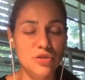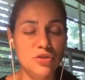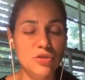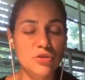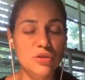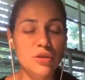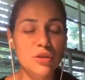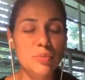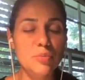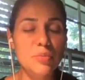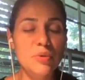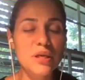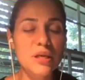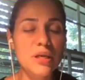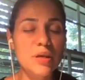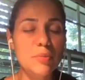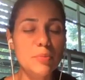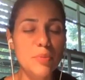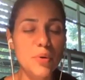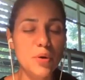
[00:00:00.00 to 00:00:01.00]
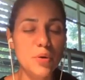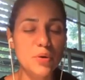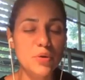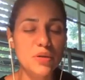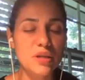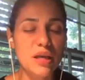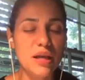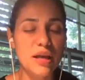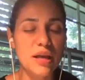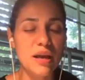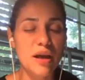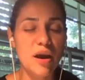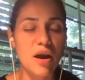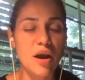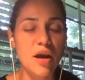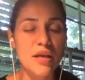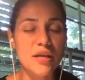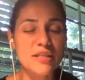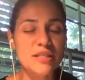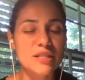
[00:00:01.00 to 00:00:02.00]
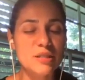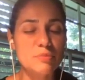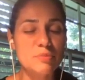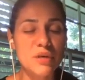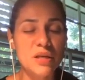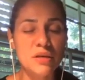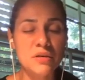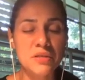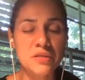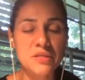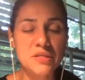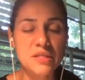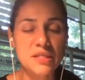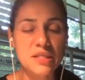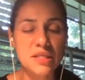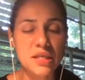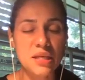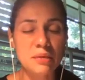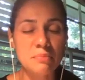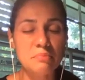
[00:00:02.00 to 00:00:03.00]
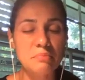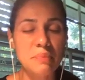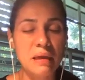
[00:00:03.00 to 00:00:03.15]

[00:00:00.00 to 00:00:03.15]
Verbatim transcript: To the people that are experiencing